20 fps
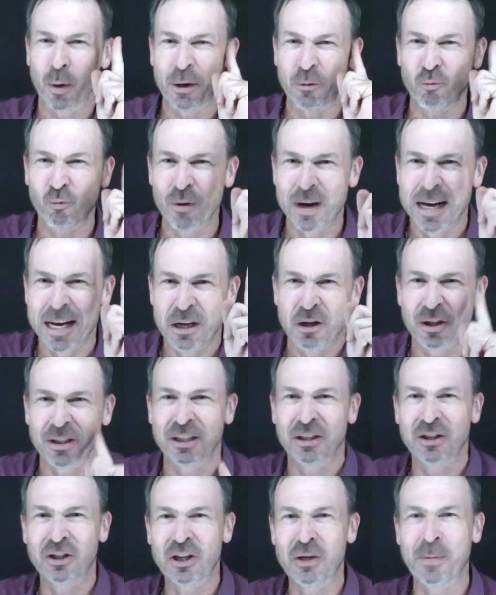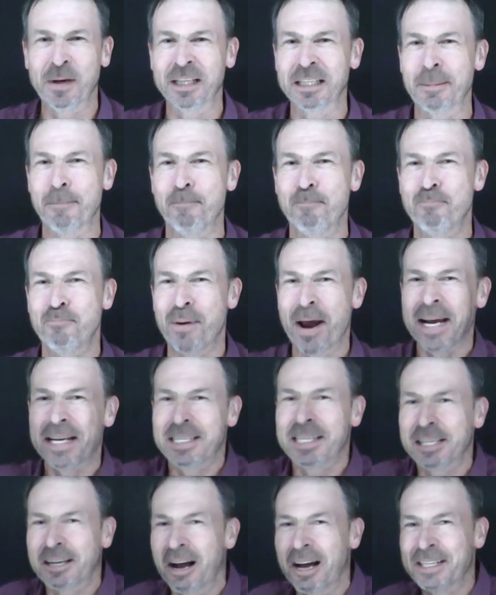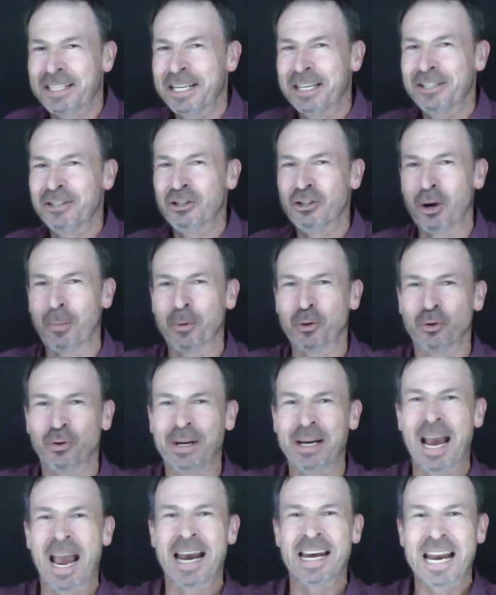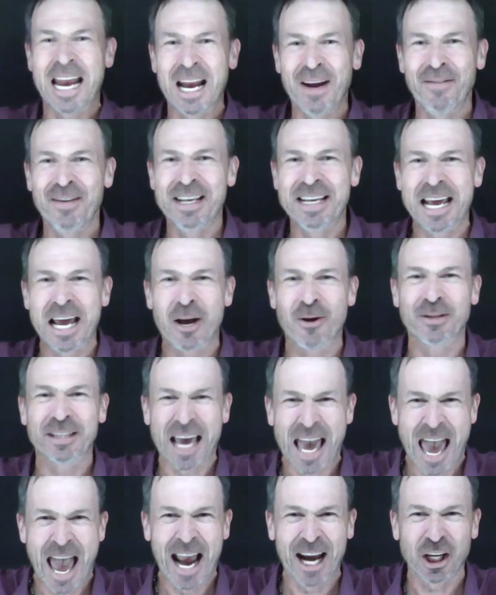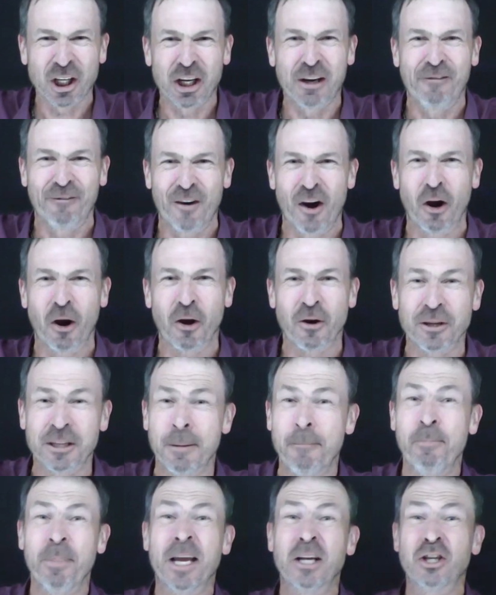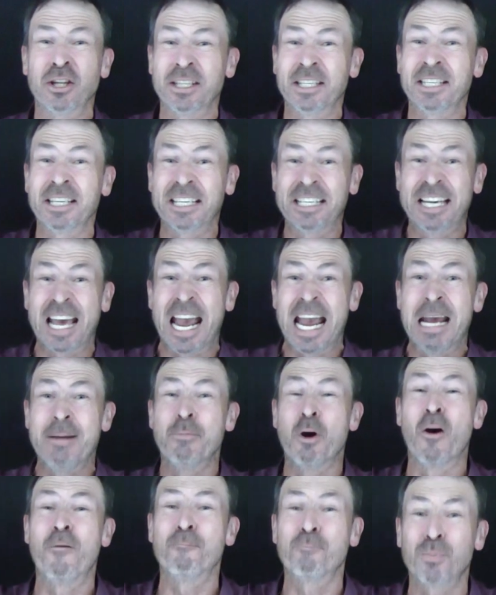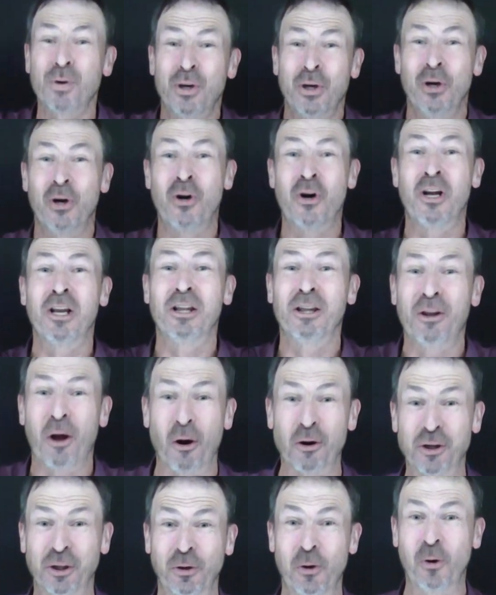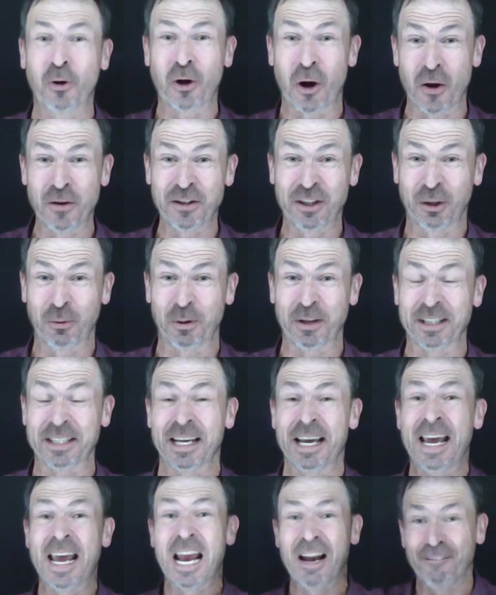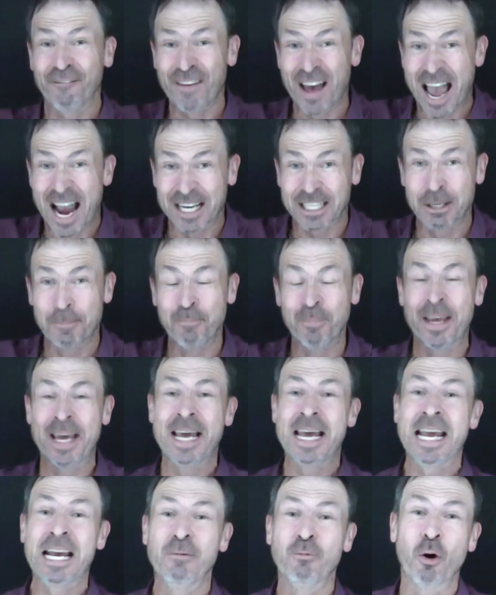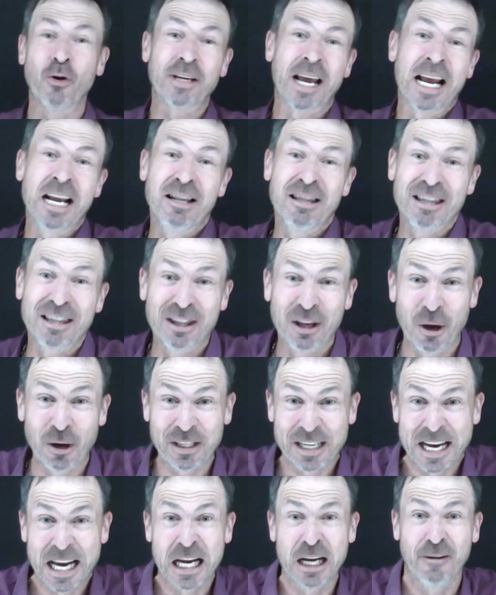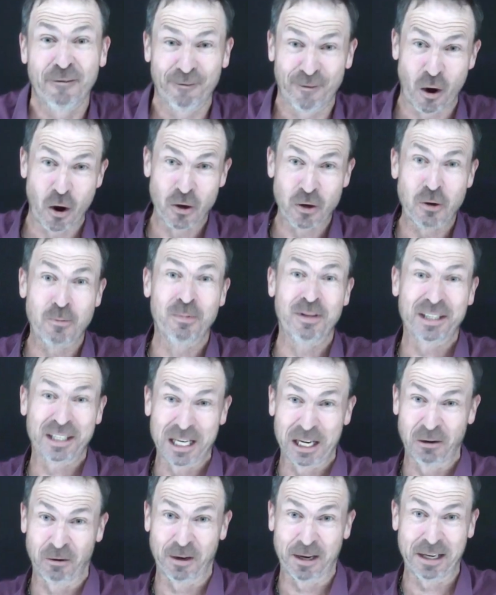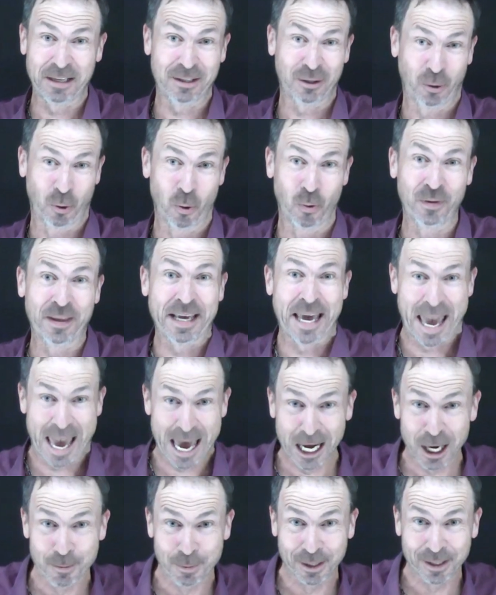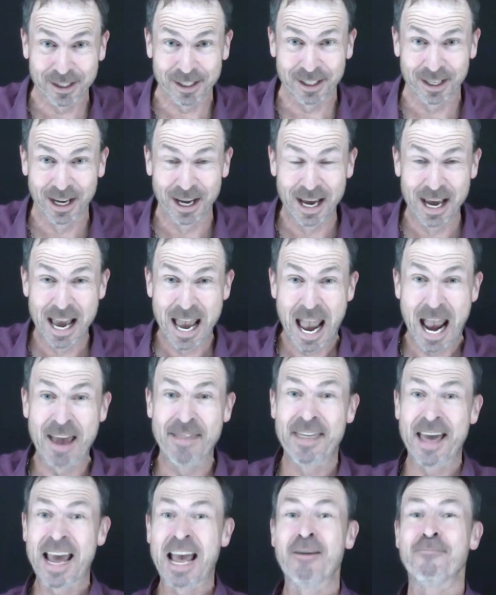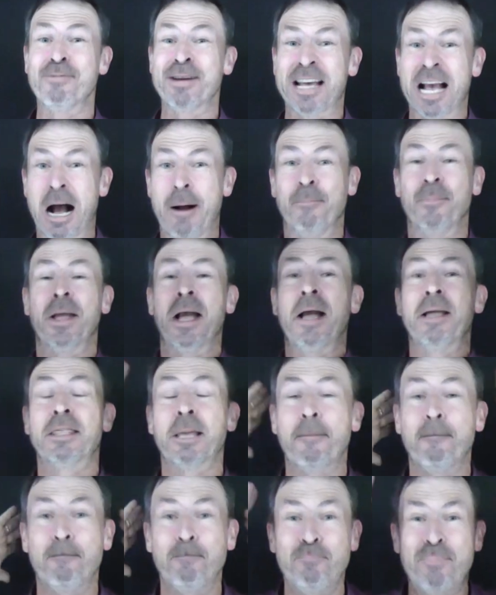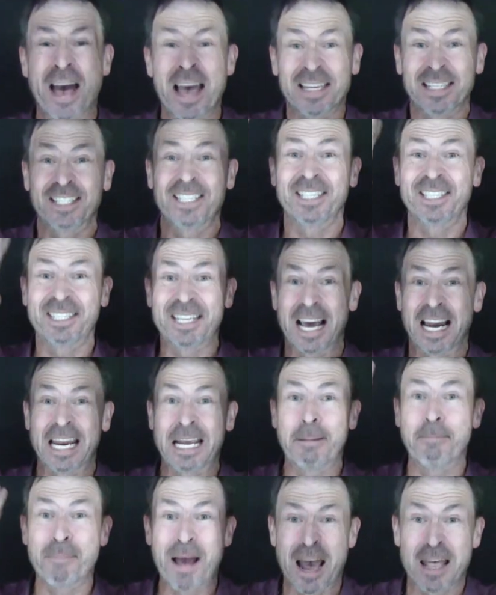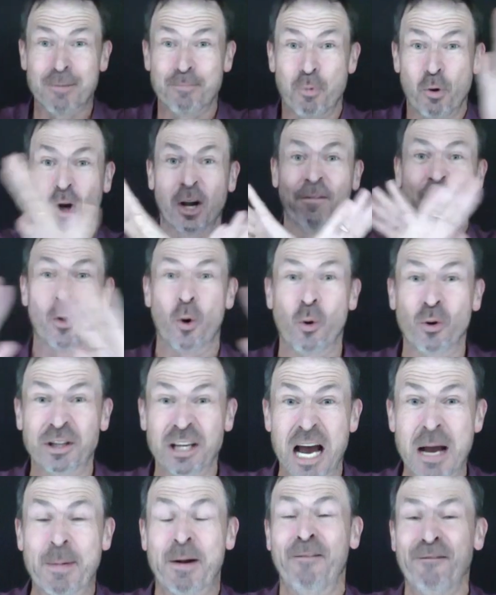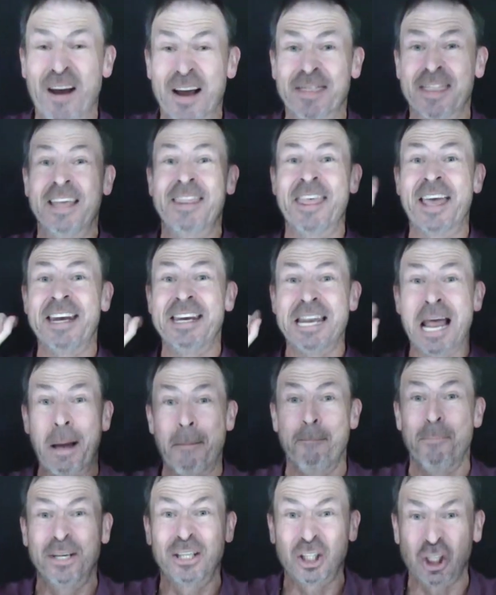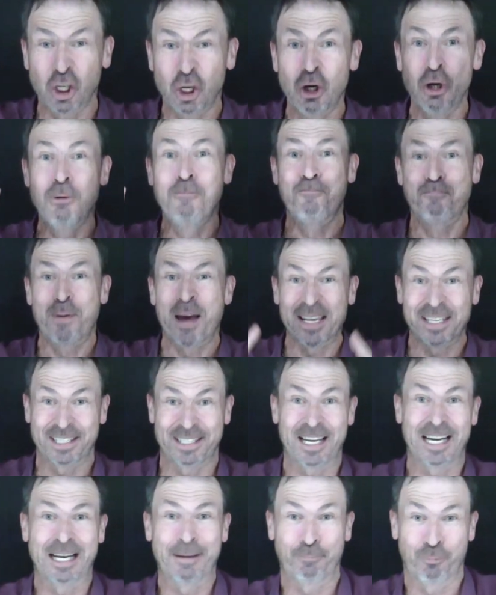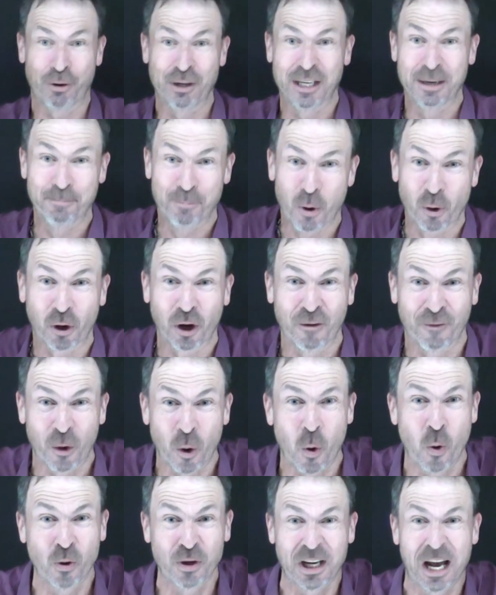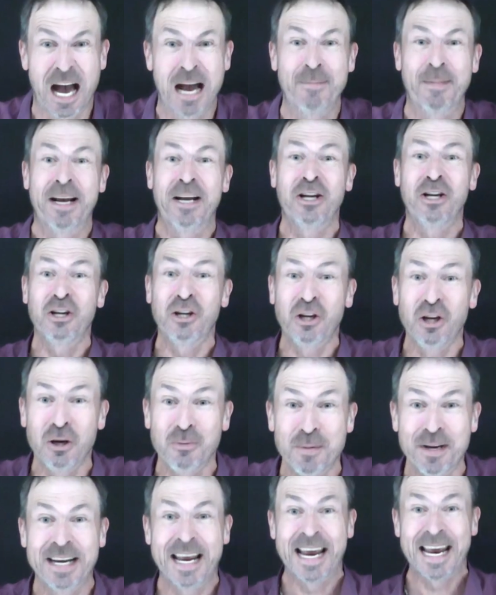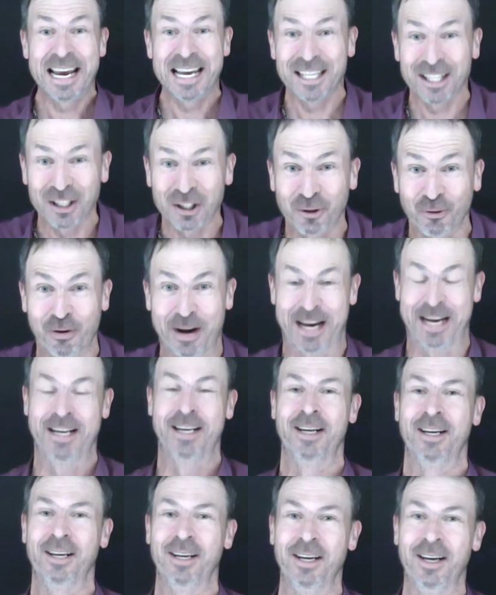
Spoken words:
we're really just assuming some basic ideas in geometry and everything else actually follows just as a game of pure logical consequence. In fact, he wrote a 13-volume series called The Elements, and they have become the best-selling math book of all time. In fact, they're the number two best-selling printed book of all time in human history.